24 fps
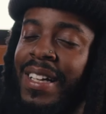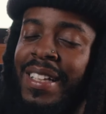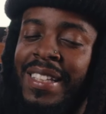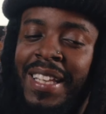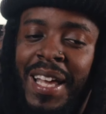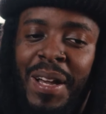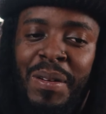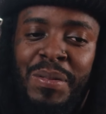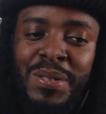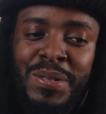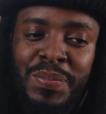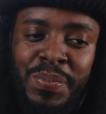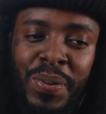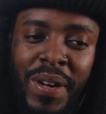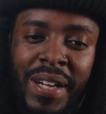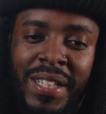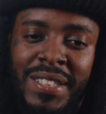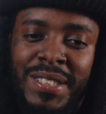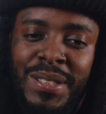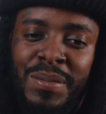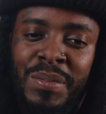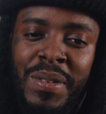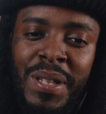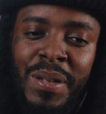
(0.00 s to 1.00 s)
they was
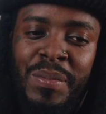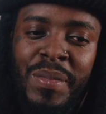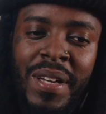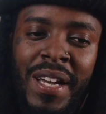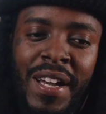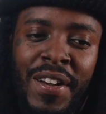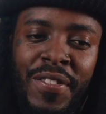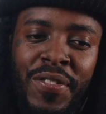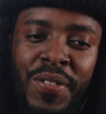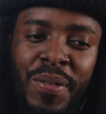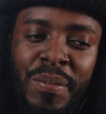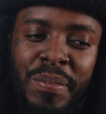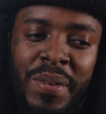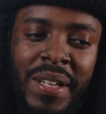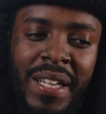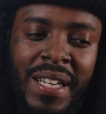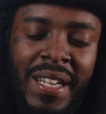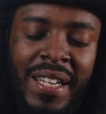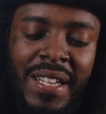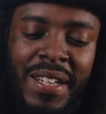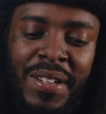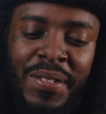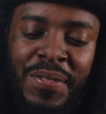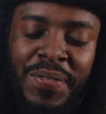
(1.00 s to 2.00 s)
praising me, man, for
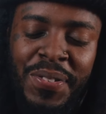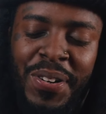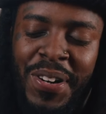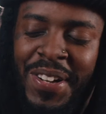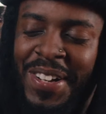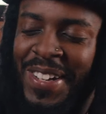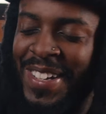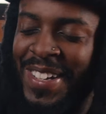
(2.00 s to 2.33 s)
being. For